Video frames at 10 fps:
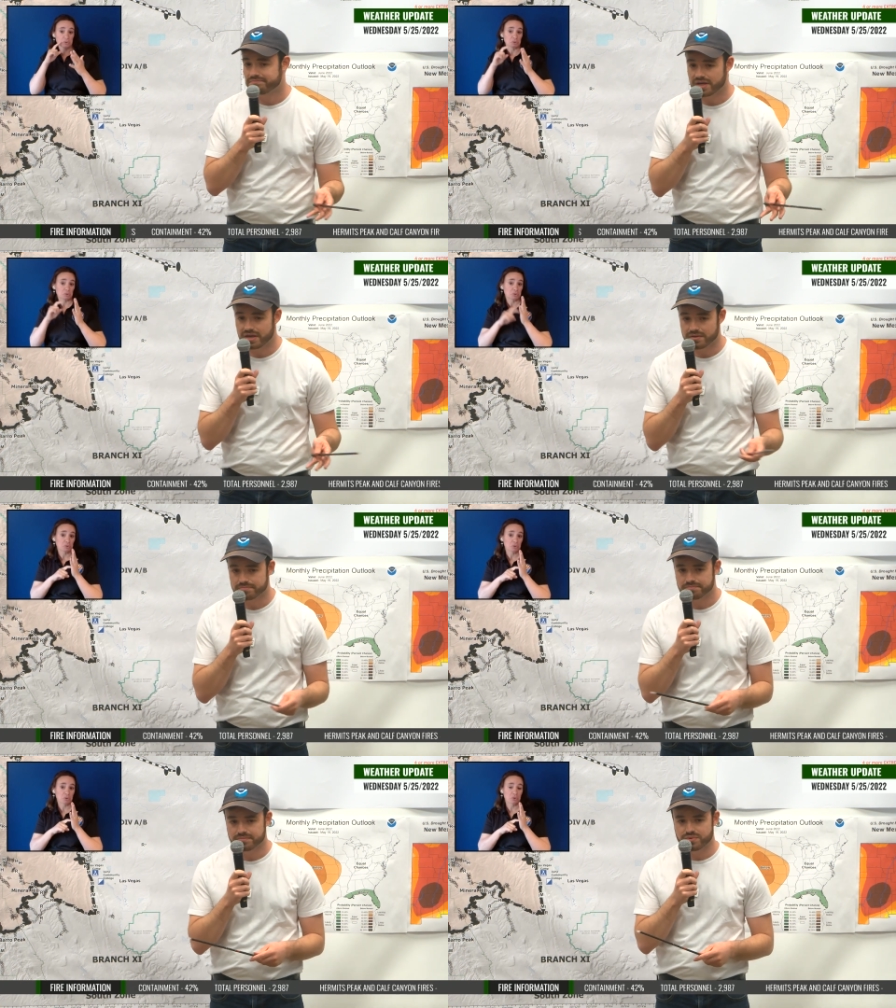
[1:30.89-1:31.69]

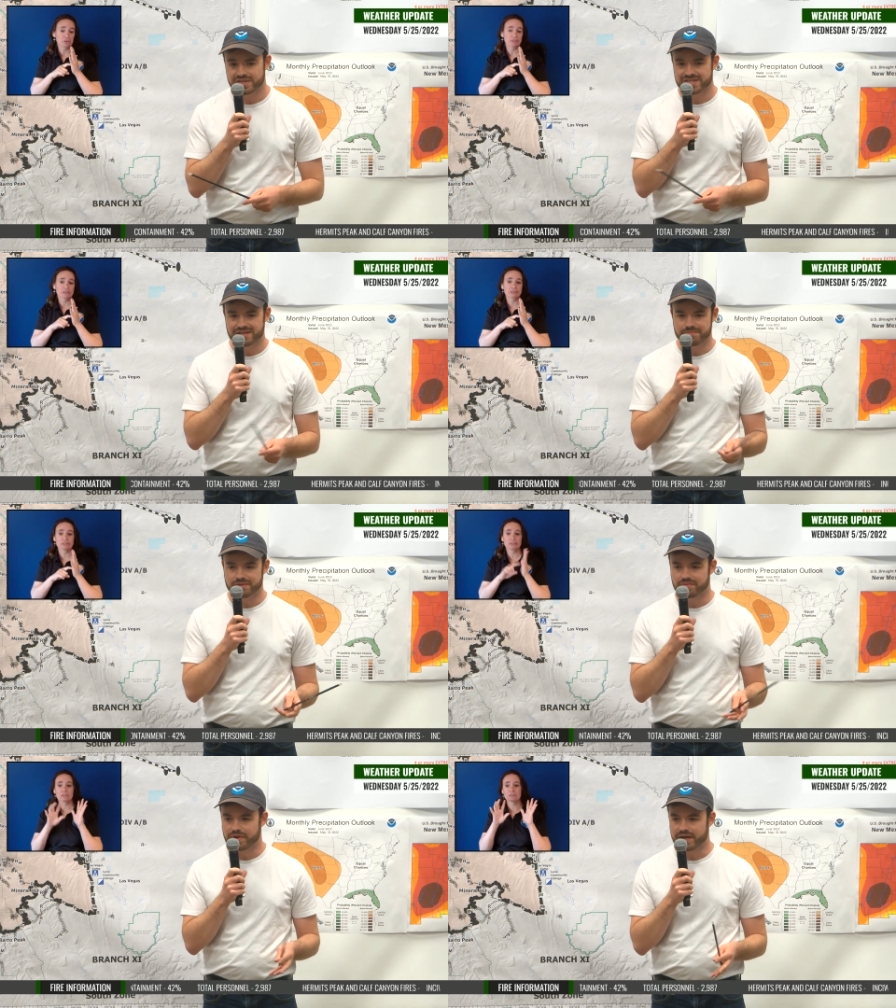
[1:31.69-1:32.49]
um, precip in
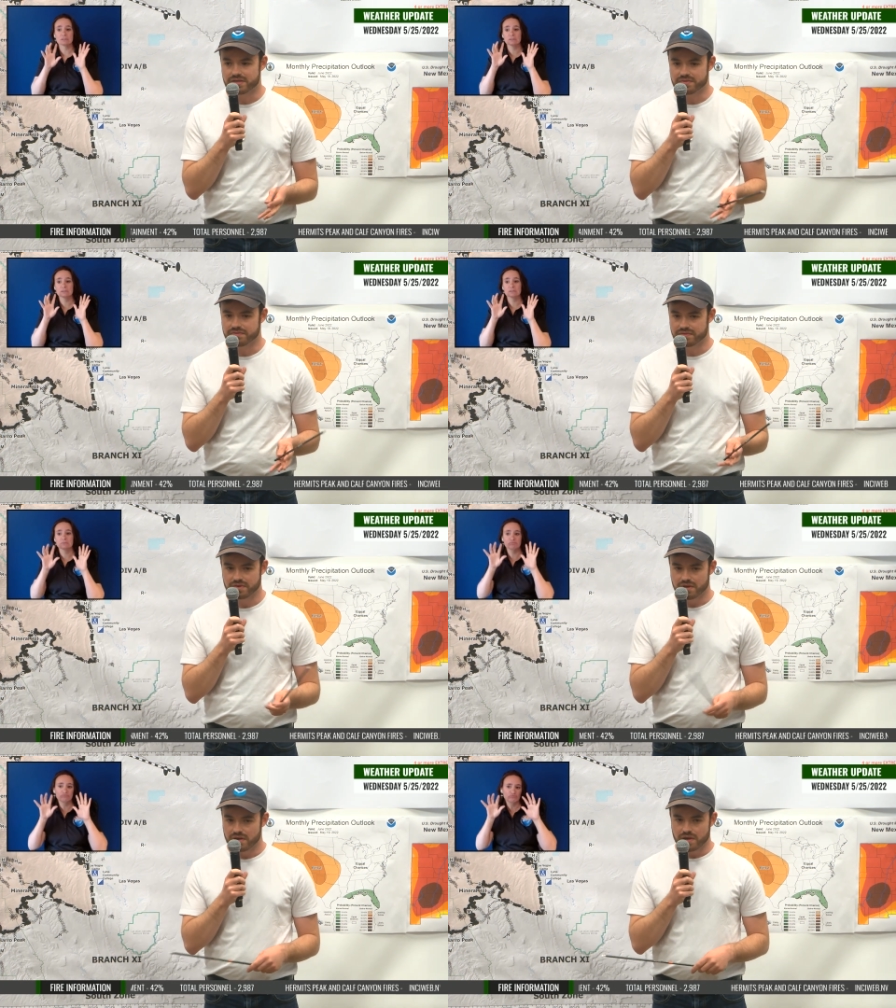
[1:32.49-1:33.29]
the range of
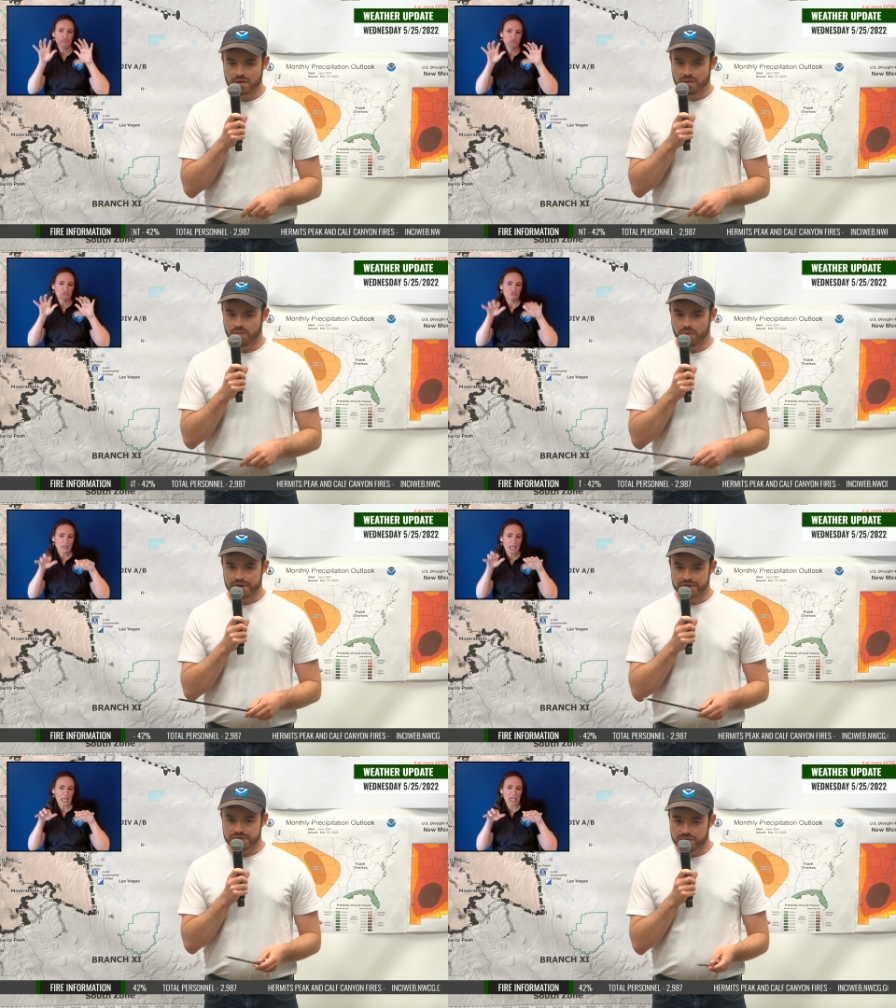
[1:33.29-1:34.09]

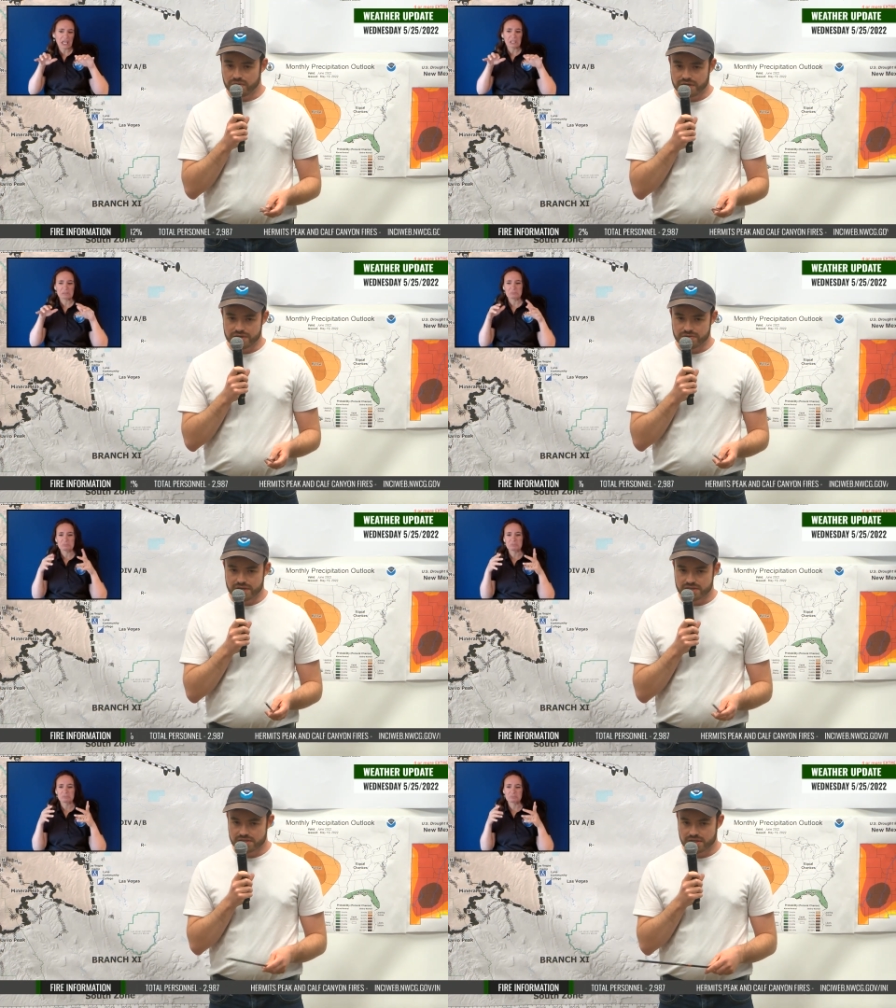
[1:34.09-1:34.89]
one to two
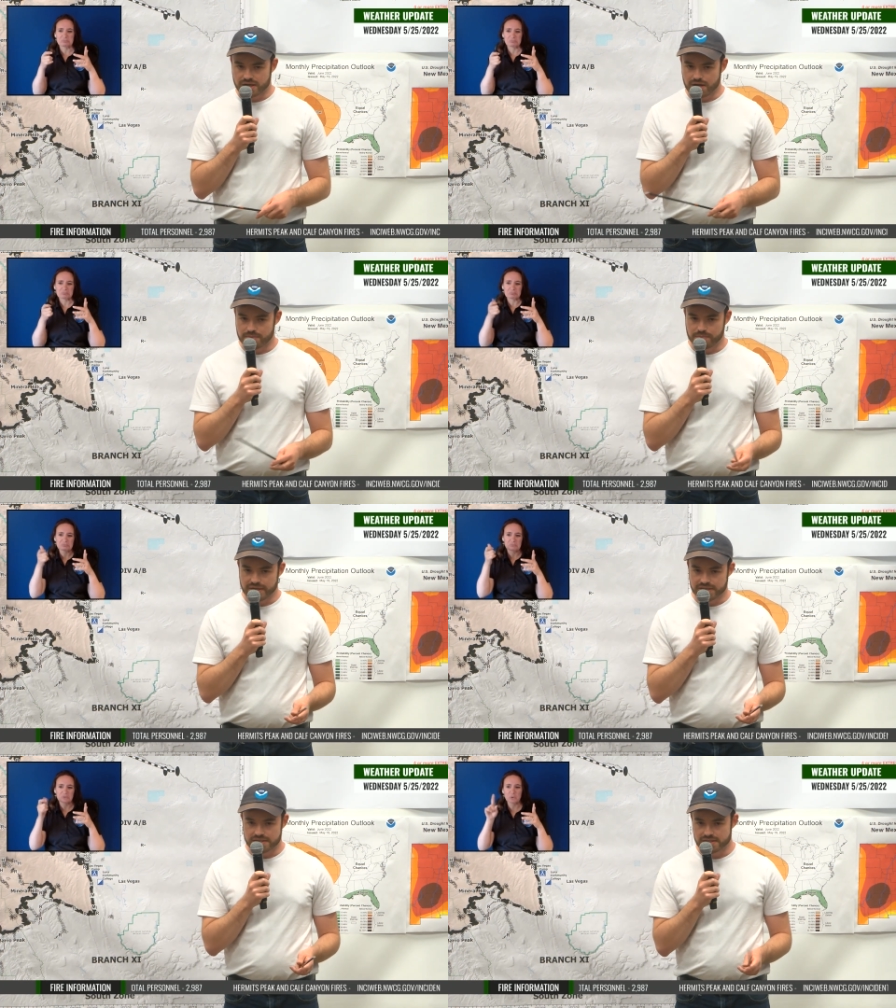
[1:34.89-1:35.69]
hundredths. A couple
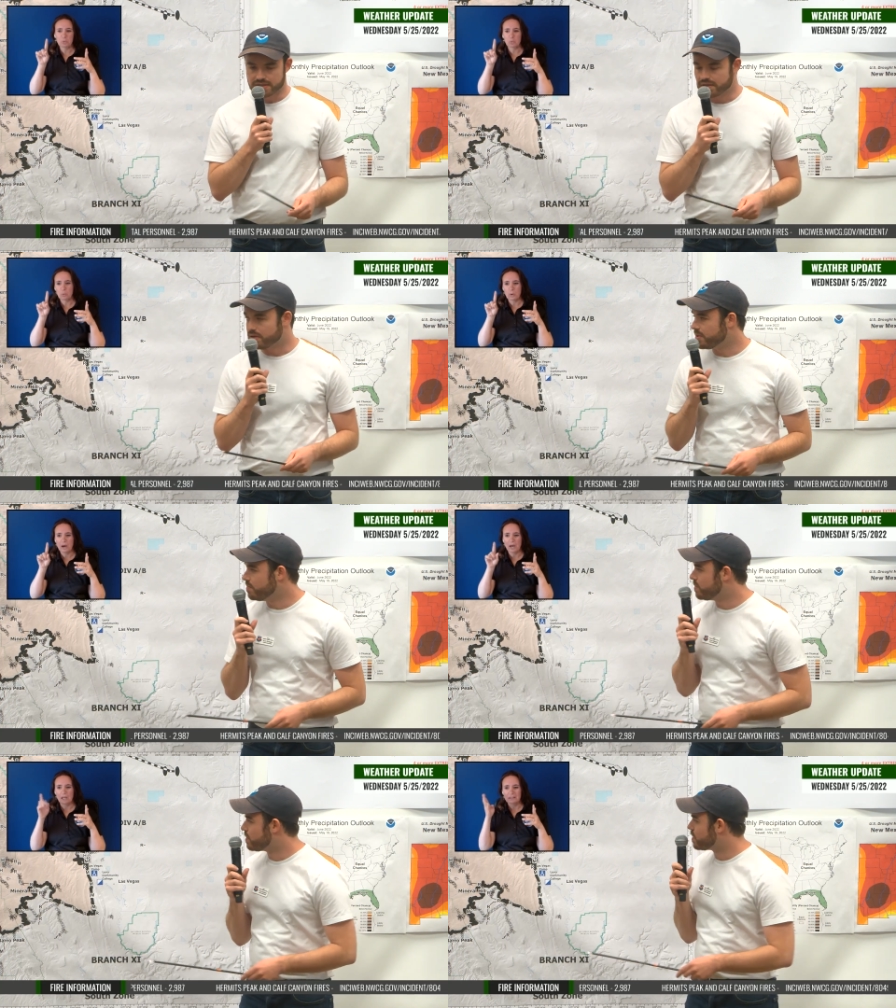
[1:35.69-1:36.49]
places a little bit
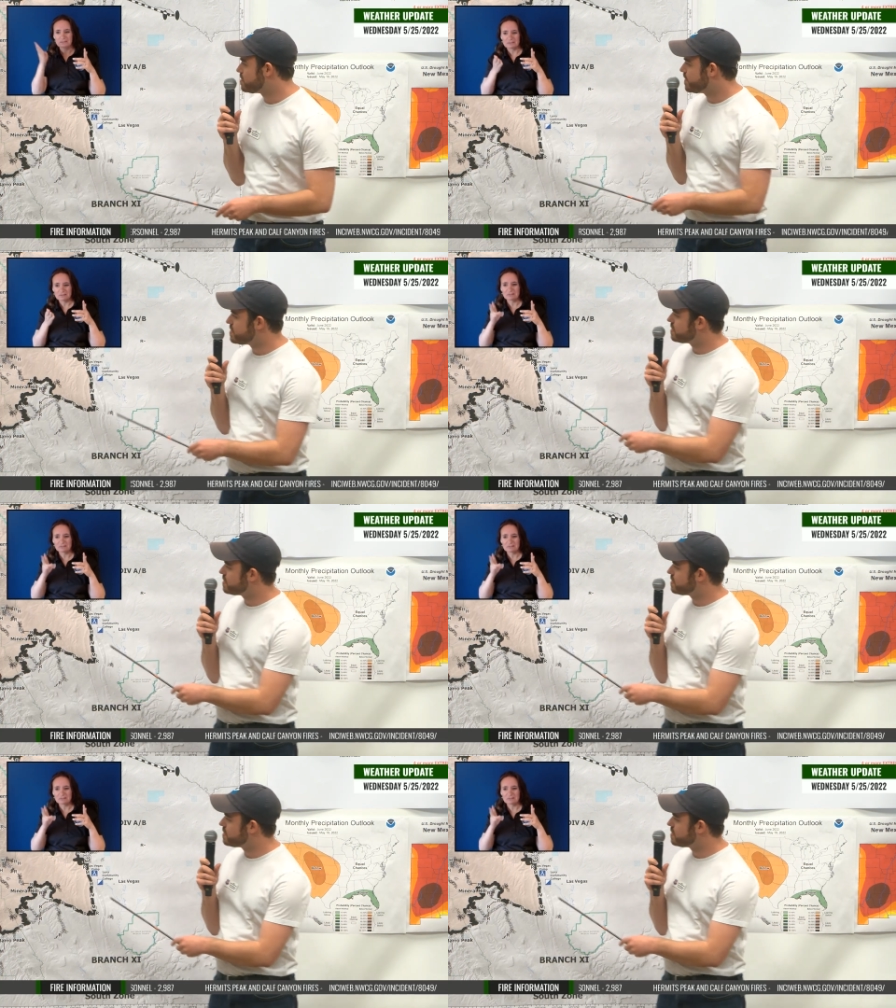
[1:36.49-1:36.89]
more, especially